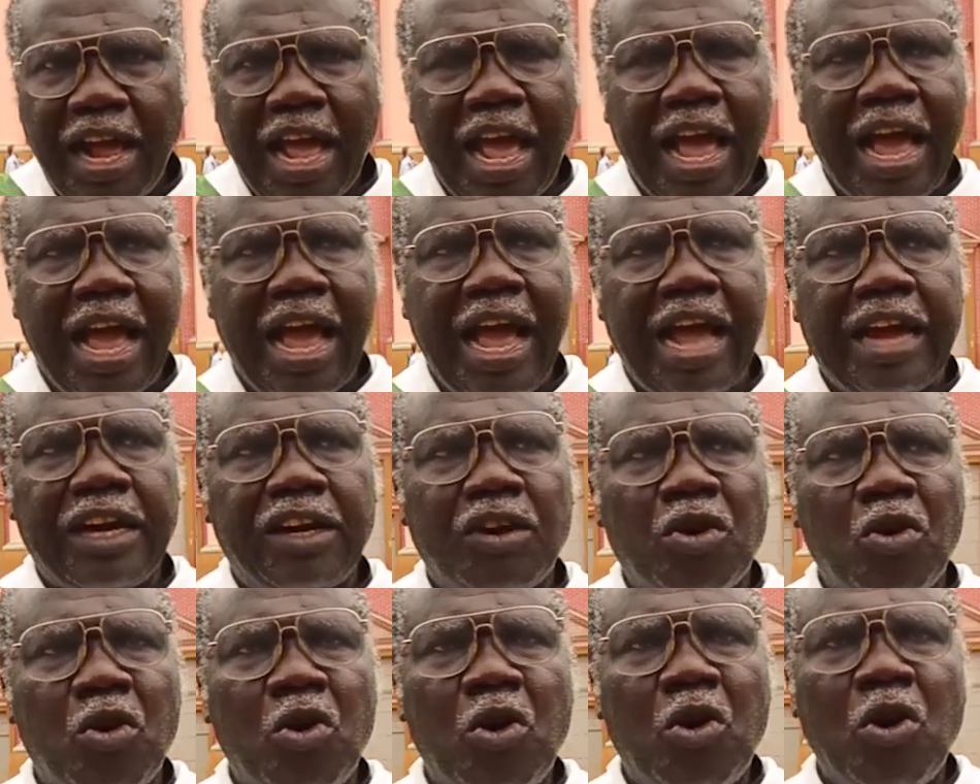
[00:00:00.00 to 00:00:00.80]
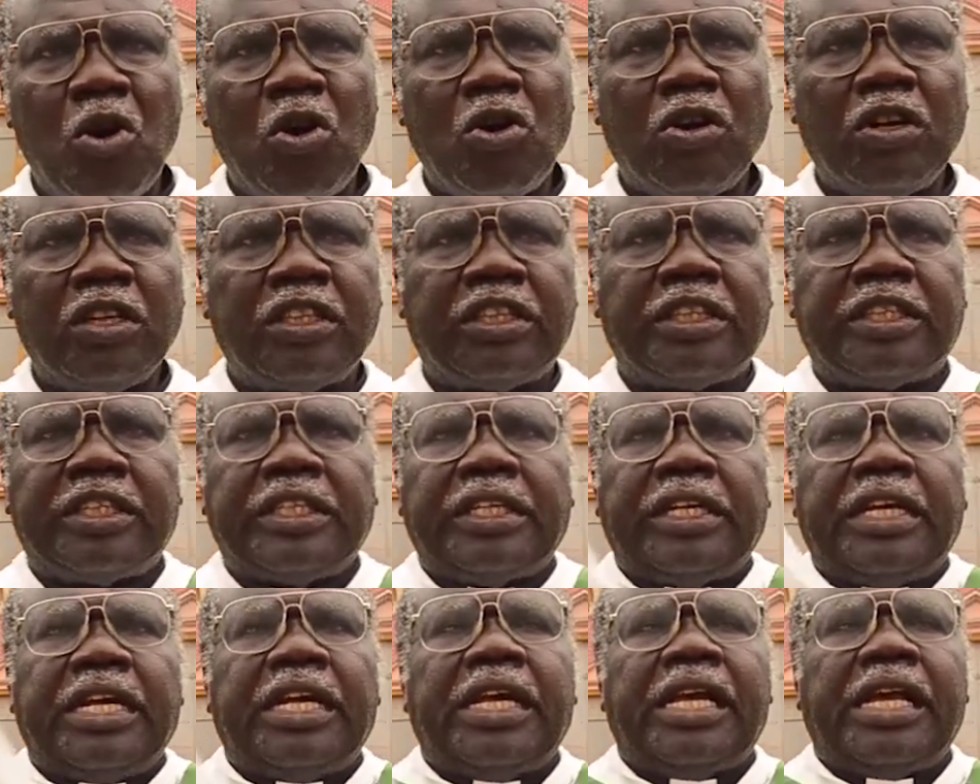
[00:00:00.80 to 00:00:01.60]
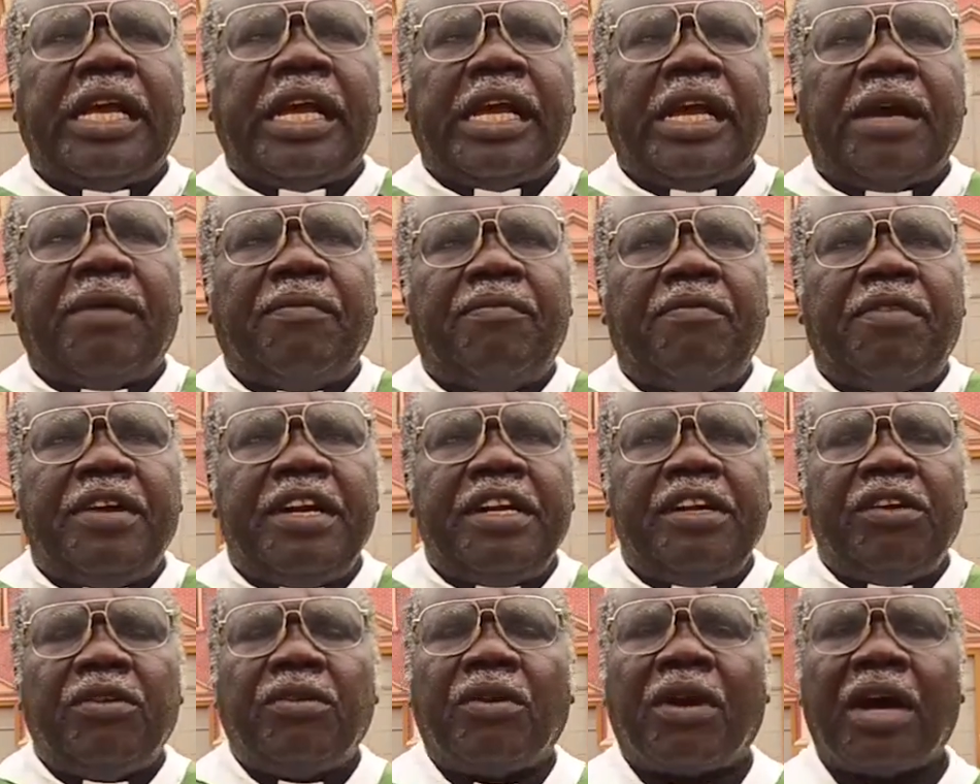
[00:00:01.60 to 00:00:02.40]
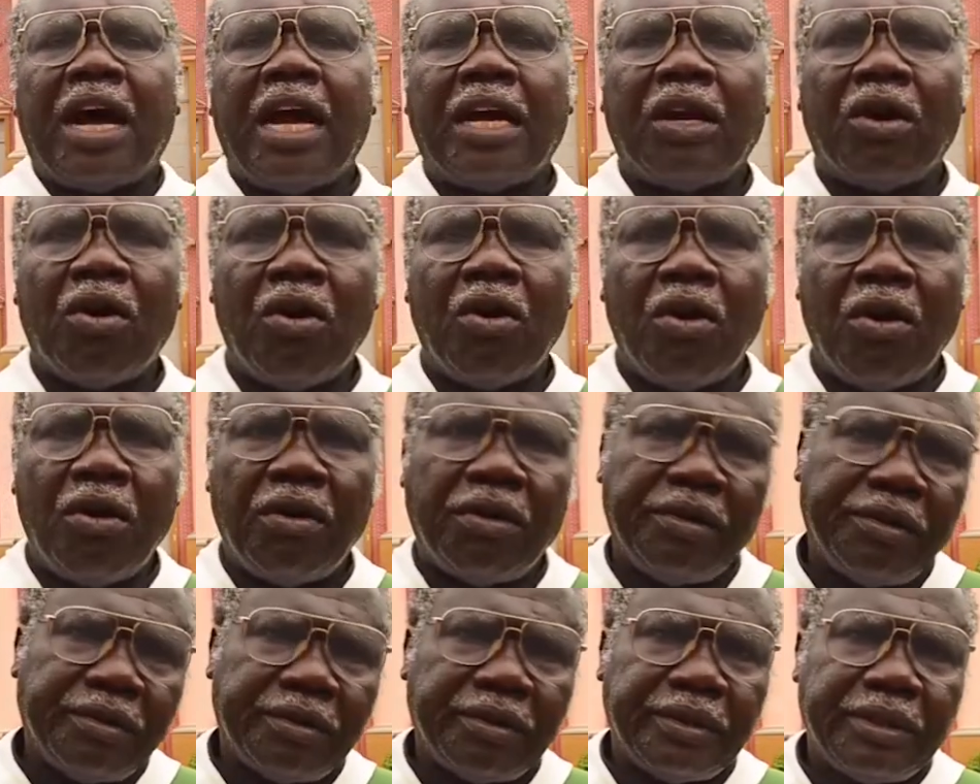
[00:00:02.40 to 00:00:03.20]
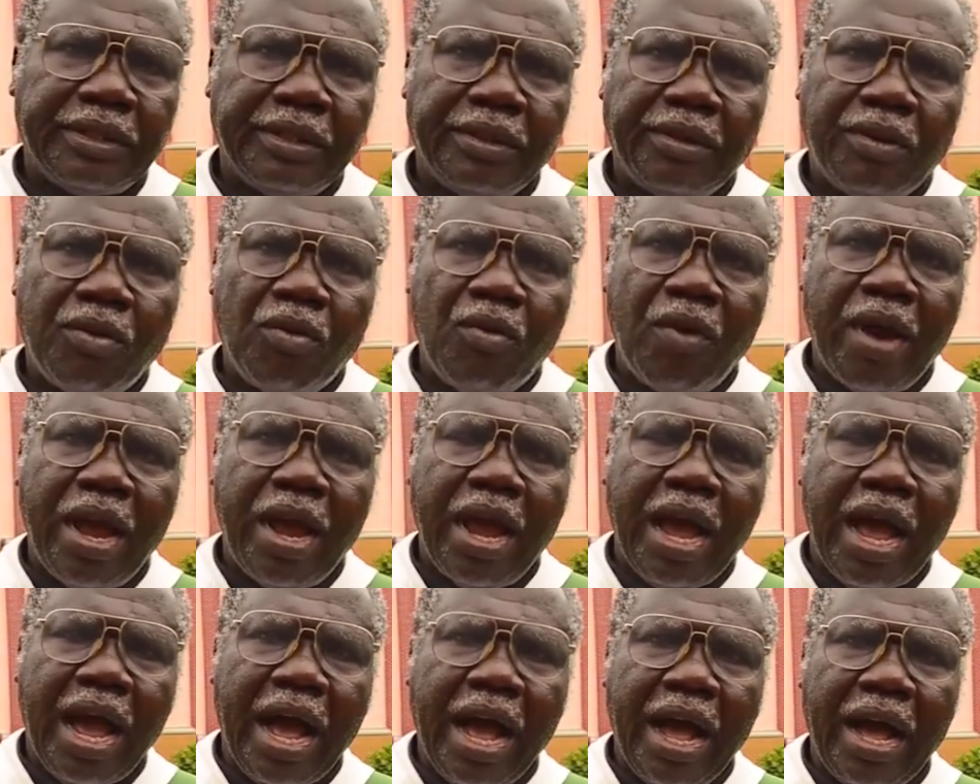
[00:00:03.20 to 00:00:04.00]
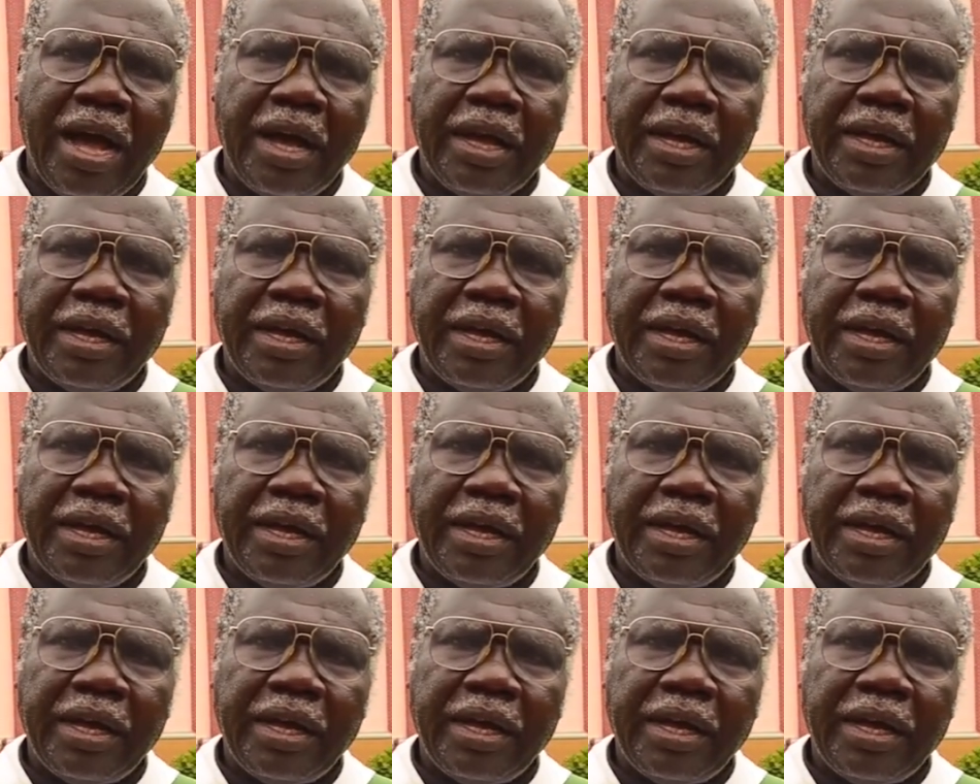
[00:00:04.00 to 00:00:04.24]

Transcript: And old venue Kalon where